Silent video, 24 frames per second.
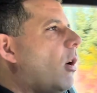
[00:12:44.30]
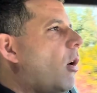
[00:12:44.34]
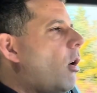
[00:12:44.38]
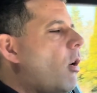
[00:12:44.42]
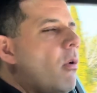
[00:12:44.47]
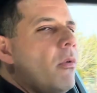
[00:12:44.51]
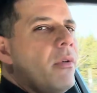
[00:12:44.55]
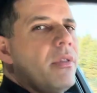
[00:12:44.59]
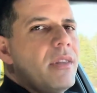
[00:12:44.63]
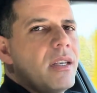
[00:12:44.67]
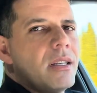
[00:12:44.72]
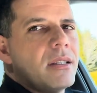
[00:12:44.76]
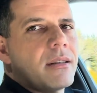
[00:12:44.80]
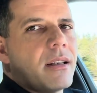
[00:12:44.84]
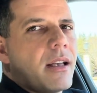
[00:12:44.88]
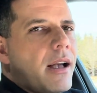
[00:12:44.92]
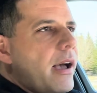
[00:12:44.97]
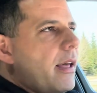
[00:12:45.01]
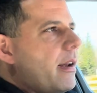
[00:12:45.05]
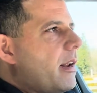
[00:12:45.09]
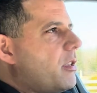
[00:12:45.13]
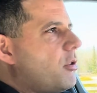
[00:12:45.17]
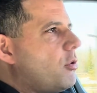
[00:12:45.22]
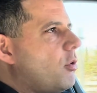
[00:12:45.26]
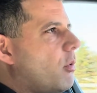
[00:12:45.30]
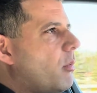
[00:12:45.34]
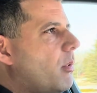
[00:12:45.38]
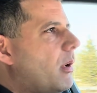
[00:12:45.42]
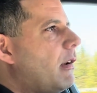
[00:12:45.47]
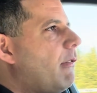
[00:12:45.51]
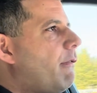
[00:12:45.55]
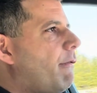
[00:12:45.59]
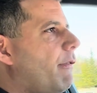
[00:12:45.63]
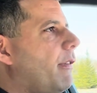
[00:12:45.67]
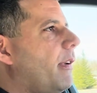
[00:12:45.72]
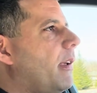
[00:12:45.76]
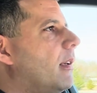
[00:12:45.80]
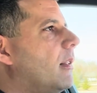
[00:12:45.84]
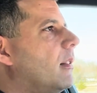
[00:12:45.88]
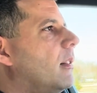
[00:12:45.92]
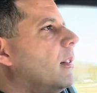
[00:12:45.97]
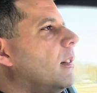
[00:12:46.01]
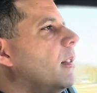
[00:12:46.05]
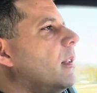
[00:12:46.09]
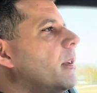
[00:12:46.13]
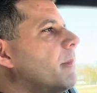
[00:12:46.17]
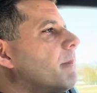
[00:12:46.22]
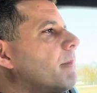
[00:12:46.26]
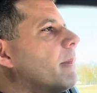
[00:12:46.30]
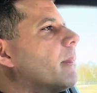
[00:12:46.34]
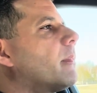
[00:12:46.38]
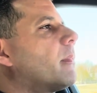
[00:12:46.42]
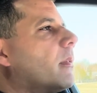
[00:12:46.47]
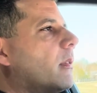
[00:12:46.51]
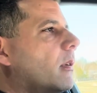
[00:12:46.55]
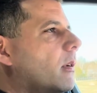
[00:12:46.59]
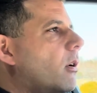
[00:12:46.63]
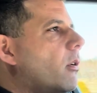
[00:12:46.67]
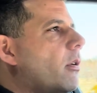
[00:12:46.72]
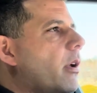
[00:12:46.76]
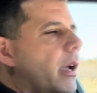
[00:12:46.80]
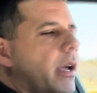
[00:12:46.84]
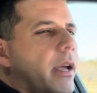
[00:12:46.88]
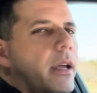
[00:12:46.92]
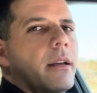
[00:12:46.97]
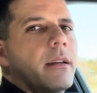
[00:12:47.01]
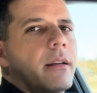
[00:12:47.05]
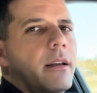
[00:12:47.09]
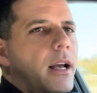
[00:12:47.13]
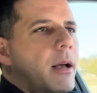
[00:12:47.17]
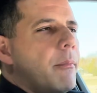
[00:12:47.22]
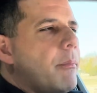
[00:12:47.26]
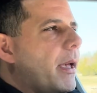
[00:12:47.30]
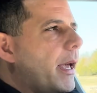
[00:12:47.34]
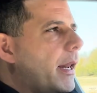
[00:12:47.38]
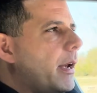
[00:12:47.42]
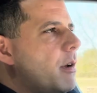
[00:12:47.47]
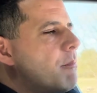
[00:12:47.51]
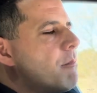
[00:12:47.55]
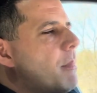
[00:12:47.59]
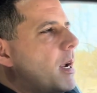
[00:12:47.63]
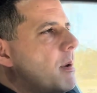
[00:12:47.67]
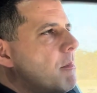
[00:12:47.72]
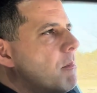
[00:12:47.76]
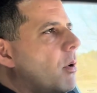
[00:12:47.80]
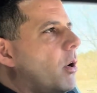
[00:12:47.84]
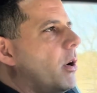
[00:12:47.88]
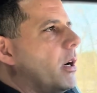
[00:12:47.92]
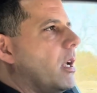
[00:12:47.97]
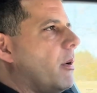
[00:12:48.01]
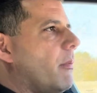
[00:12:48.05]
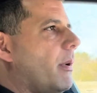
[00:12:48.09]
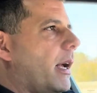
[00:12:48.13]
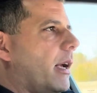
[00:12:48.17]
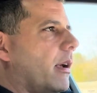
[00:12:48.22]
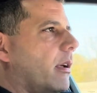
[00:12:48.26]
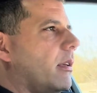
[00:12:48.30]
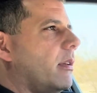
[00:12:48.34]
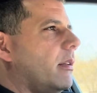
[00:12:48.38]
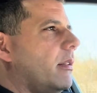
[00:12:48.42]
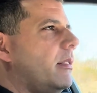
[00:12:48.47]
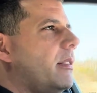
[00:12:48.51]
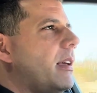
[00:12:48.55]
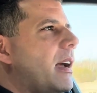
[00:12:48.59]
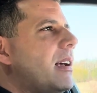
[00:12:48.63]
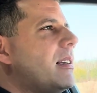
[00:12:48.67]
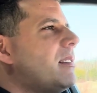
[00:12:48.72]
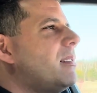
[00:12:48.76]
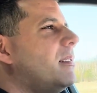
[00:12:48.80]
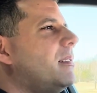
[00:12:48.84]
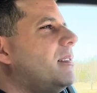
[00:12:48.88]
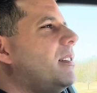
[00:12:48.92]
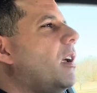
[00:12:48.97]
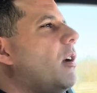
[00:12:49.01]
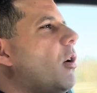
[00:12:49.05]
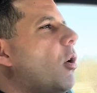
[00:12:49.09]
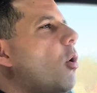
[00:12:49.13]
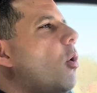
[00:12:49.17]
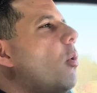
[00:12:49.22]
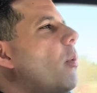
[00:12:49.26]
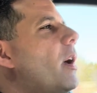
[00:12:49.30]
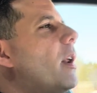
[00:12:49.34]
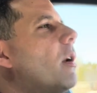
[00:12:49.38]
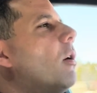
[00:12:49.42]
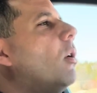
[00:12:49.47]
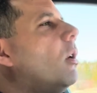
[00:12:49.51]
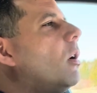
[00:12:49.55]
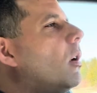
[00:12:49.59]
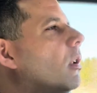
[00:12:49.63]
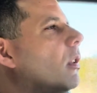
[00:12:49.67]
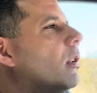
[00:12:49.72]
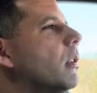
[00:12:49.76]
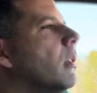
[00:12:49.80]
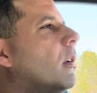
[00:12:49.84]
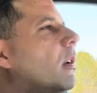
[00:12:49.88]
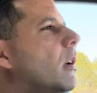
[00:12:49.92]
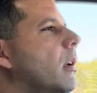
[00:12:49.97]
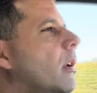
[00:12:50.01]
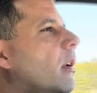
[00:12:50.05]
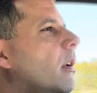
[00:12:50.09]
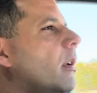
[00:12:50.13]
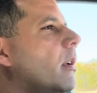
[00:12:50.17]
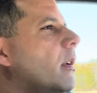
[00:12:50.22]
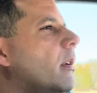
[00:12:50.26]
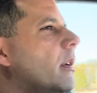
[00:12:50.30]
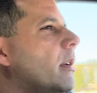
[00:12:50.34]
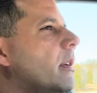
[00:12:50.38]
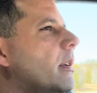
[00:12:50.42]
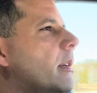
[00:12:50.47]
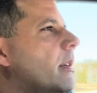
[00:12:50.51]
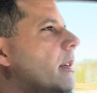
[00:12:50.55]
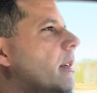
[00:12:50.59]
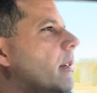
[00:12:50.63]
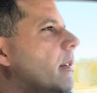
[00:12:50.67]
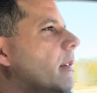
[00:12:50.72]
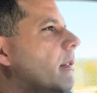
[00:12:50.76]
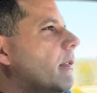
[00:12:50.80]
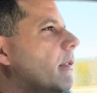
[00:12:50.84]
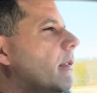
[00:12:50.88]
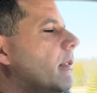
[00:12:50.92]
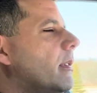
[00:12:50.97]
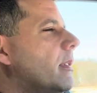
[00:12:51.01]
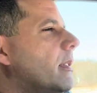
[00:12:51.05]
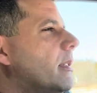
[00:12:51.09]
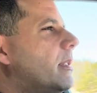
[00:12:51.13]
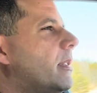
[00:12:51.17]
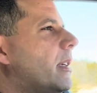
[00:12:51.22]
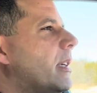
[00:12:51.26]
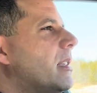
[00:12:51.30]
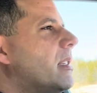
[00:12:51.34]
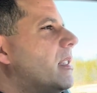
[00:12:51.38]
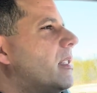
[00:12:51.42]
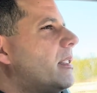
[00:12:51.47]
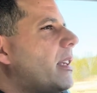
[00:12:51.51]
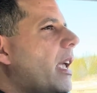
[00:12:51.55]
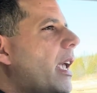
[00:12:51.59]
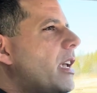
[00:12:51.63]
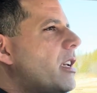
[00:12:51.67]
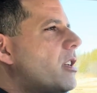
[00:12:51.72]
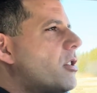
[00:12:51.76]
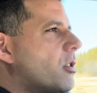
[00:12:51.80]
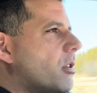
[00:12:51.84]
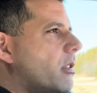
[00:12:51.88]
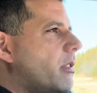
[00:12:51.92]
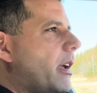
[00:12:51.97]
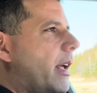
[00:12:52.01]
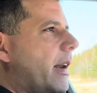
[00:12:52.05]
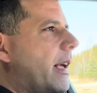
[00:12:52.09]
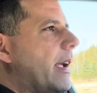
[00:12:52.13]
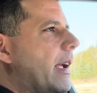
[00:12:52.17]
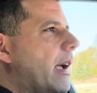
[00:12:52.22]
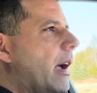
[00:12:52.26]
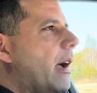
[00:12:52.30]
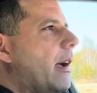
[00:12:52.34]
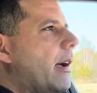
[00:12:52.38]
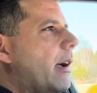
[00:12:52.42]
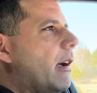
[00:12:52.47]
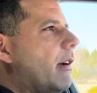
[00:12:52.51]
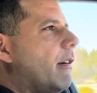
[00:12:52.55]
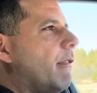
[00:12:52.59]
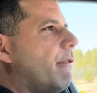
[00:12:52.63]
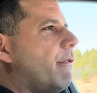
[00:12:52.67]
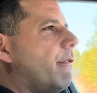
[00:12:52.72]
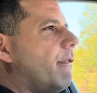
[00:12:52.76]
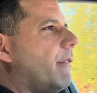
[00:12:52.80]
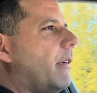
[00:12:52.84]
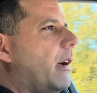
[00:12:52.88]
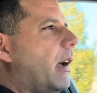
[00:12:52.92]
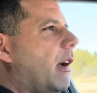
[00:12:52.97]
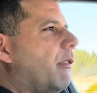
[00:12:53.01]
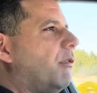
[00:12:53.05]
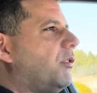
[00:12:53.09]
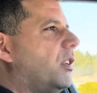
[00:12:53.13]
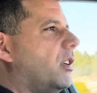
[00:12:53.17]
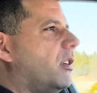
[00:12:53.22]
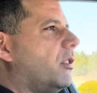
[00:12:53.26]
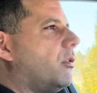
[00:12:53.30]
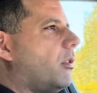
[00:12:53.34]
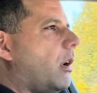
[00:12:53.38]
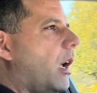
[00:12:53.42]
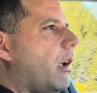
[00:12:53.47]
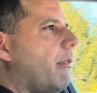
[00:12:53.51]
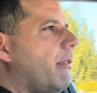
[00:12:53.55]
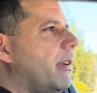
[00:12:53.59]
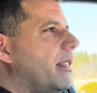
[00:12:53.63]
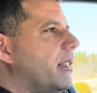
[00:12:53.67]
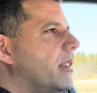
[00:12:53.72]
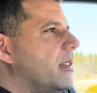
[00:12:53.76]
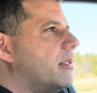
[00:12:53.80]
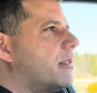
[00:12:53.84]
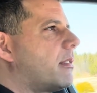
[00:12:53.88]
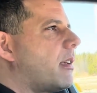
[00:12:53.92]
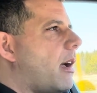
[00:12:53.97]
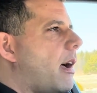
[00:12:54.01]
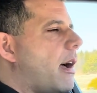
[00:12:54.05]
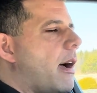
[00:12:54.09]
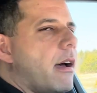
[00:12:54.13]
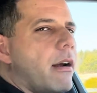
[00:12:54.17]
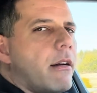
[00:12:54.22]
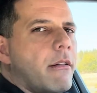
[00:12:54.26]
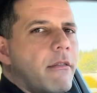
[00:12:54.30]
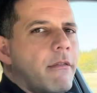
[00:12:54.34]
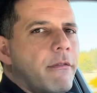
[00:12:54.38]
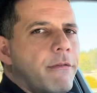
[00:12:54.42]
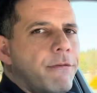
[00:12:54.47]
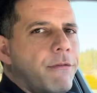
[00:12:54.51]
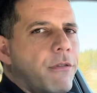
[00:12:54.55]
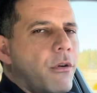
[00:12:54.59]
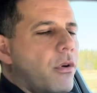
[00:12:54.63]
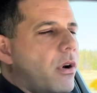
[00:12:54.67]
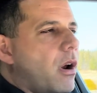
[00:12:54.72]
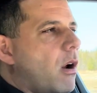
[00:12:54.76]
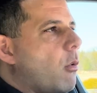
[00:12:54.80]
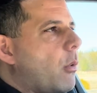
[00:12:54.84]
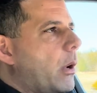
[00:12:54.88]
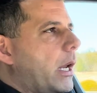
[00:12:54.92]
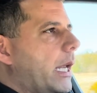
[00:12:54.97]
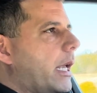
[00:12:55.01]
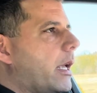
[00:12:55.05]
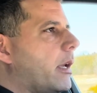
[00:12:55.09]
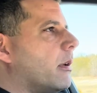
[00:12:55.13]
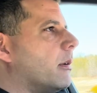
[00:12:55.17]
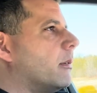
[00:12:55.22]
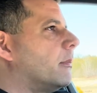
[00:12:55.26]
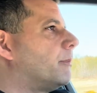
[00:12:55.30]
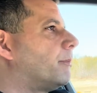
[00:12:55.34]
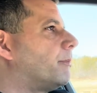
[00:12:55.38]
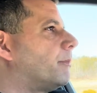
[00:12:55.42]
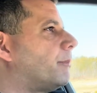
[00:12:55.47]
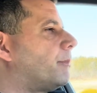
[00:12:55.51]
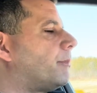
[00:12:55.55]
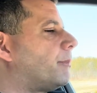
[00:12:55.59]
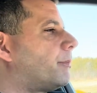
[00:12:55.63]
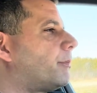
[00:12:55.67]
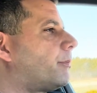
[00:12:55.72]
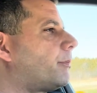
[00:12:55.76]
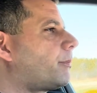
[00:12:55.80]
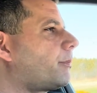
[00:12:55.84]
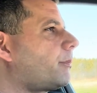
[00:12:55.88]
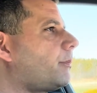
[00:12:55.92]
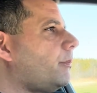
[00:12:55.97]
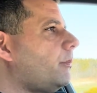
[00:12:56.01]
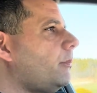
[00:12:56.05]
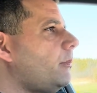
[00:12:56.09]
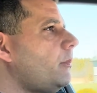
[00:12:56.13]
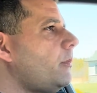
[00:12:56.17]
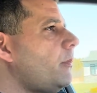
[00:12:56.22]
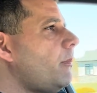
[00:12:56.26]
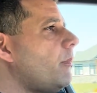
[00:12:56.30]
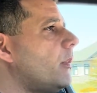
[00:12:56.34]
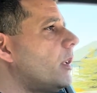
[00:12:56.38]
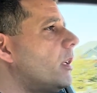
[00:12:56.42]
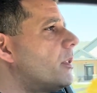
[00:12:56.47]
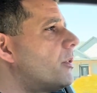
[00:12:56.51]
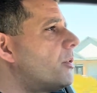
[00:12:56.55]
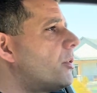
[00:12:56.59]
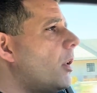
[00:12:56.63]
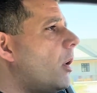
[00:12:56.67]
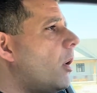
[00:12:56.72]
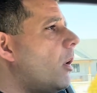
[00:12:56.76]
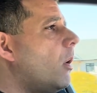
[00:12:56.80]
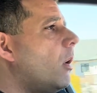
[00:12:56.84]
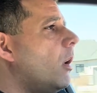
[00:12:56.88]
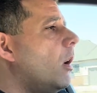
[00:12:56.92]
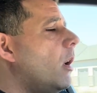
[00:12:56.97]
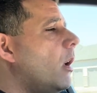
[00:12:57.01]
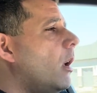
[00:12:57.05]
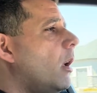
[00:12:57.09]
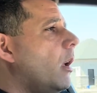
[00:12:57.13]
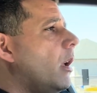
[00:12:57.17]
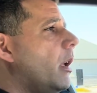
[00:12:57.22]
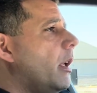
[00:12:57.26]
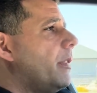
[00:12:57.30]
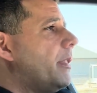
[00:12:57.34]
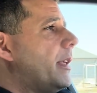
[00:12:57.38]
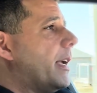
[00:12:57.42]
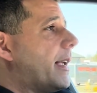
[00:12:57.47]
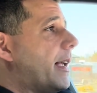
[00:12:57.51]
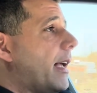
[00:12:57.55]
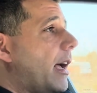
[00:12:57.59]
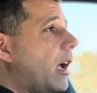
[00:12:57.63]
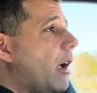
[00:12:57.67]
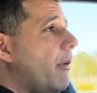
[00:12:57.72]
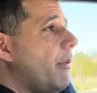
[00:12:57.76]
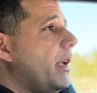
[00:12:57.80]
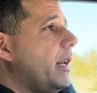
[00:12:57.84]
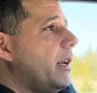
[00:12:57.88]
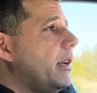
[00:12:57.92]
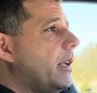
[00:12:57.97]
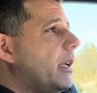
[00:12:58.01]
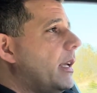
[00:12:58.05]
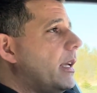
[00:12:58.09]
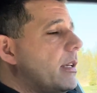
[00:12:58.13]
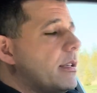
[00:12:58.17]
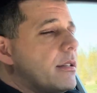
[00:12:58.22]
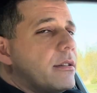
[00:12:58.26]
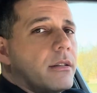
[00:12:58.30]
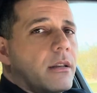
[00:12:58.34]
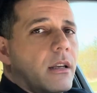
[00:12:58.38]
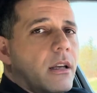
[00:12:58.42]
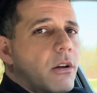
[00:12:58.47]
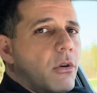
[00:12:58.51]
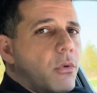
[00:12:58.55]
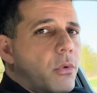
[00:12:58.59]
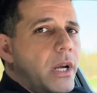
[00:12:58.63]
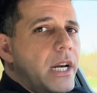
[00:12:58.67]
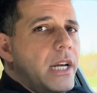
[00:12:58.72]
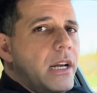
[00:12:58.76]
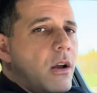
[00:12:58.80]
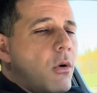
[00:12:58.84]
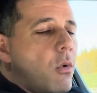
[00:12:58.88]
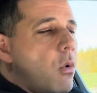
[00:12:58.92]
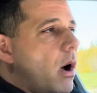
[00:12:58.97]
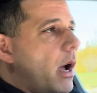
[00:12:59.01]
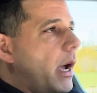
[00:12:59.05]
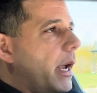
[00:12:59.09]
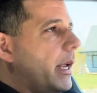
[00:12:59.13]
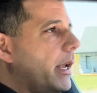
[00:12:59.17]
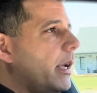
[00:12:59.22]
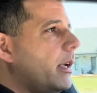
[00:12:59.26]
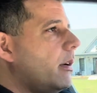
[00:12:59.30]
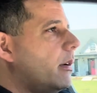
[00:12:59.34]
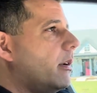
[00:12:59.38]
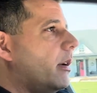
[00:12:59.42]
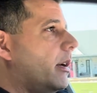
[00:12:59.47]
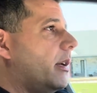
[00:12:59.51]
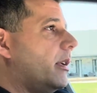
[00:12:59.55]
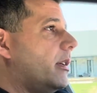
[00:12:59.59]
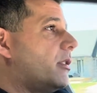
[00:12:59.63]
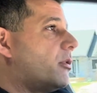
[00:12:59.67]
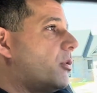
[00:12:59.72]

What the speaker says: own this car and you will feel, okay, I'm getting my money back. That's the overall sensation that I have after driving this car for a week. So the cabin is really quiet and it's